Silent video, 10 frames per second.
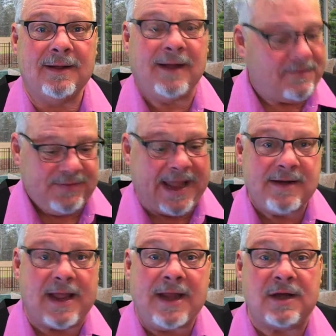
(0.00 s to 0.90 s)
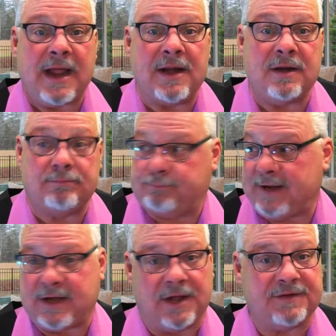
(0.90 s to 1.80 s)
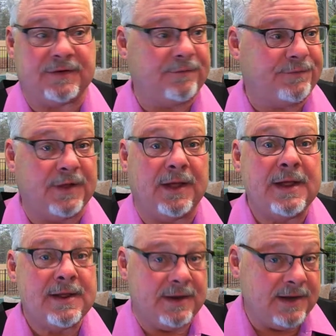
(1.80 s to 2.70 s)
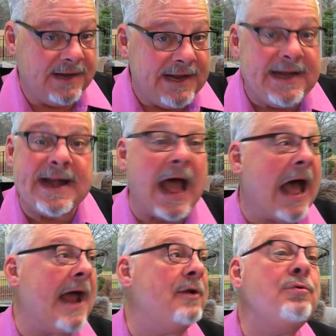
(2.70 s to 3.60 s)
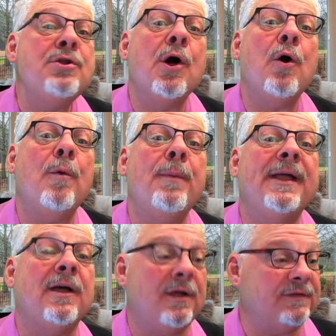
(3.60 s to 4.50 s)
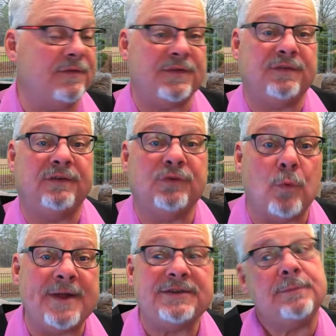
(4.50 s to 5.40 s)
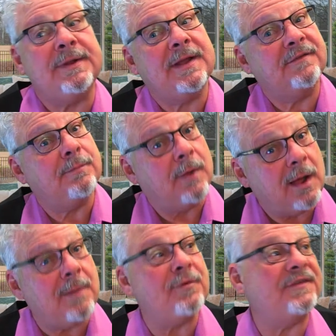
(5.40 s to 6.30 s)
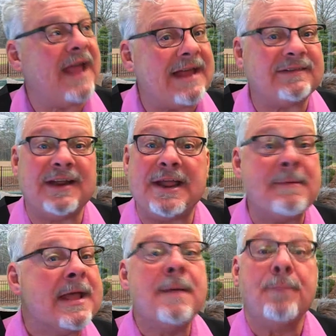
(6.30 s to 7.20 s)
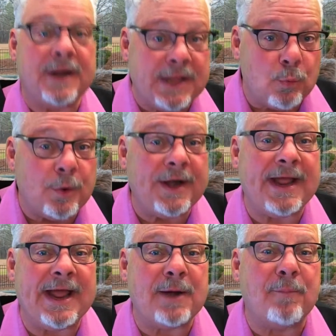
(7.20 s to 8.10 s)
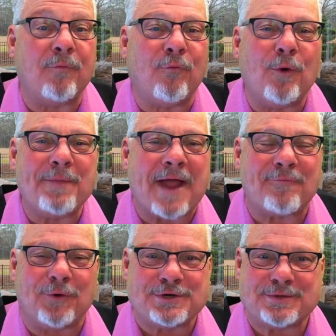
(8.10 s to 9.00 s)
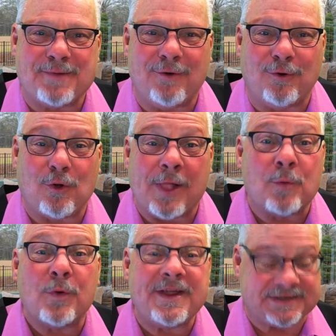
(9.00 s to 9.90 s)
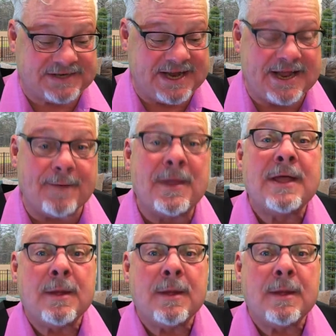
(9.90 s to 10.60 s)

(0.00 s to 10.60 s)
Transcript: And because of the need, I don't know, because of the situation, because Mom was asking him, but he went ahead and performed that first miracle, and we see him